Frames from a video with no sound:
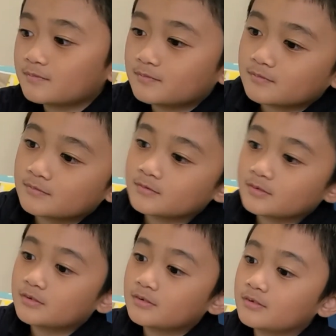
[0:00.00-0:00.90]

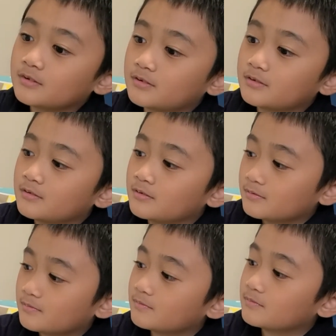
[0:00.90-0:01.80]

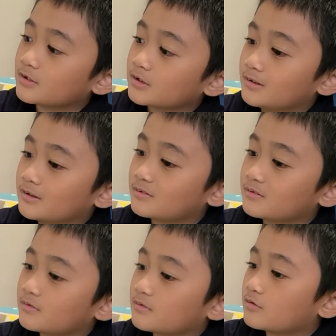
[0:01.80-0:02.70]

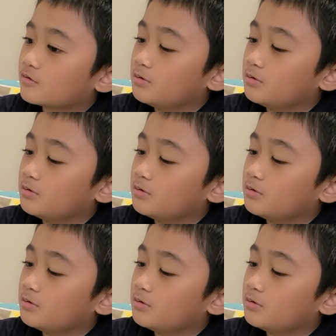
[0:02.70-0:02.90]
Nobody speaks.